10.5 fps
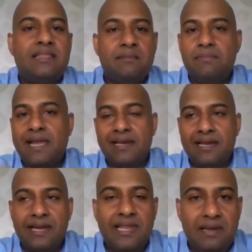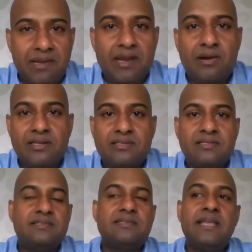like the blind lady in my
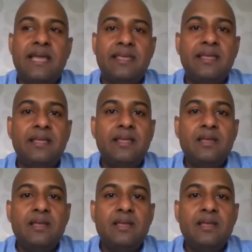audience in Cincinnati,